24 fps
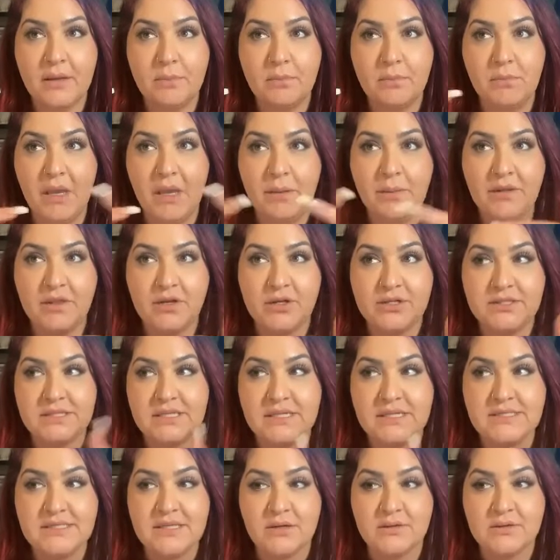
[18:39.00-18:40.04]
Maybe there's
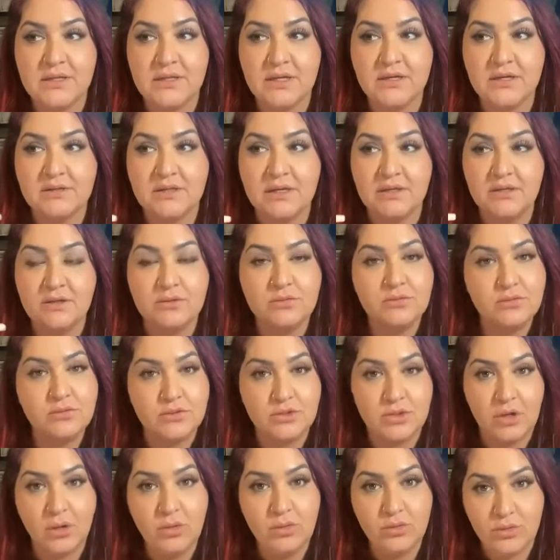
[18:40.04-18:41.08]
things out there that you
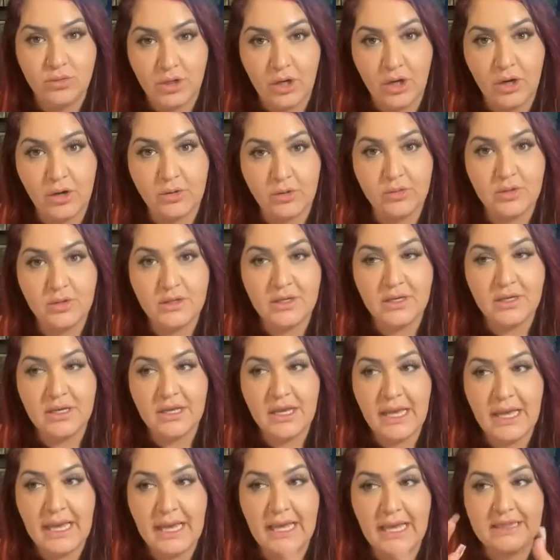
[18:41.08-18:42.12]
don't know.
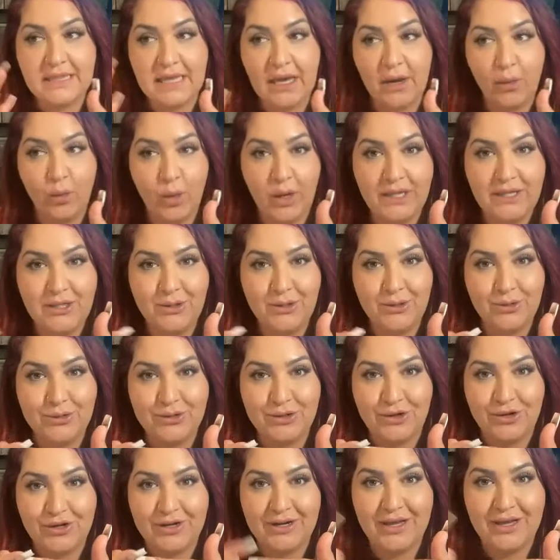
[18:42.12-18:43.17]
And that when you
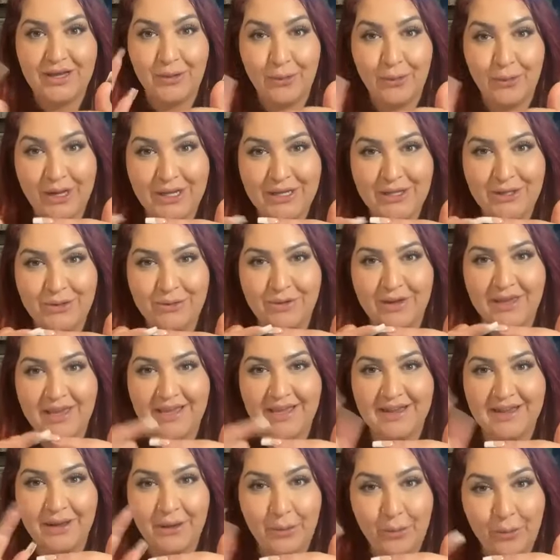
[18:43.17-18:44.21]
learn it, when you
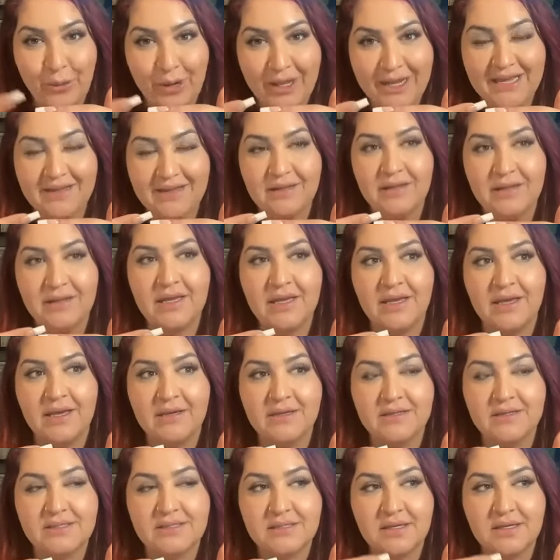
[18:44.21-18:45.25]
get it, when it
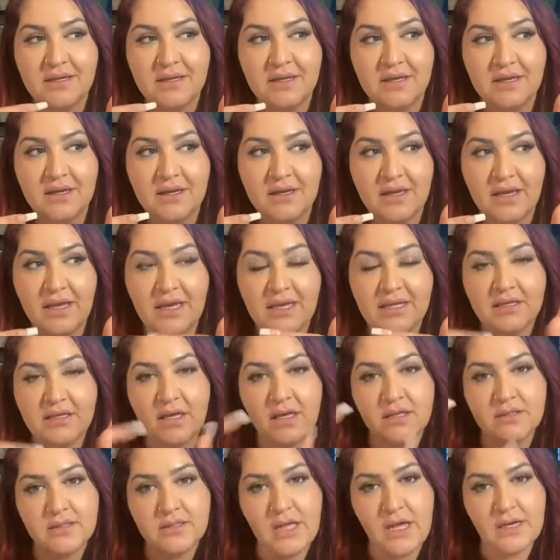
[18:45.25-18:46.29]
clicks, it
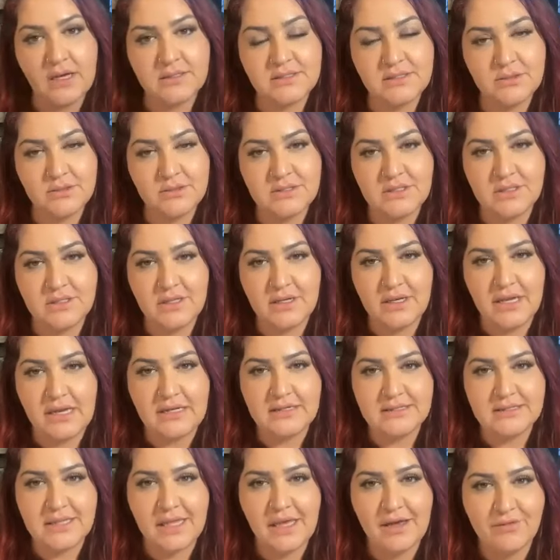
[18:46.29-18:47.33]
unlocks you to the
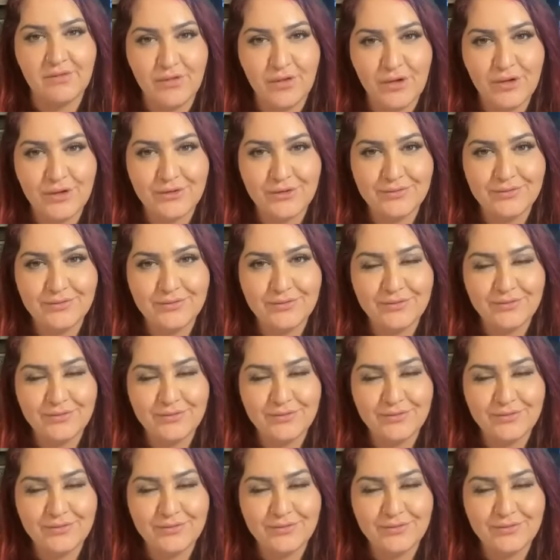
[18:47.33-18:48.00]
next level,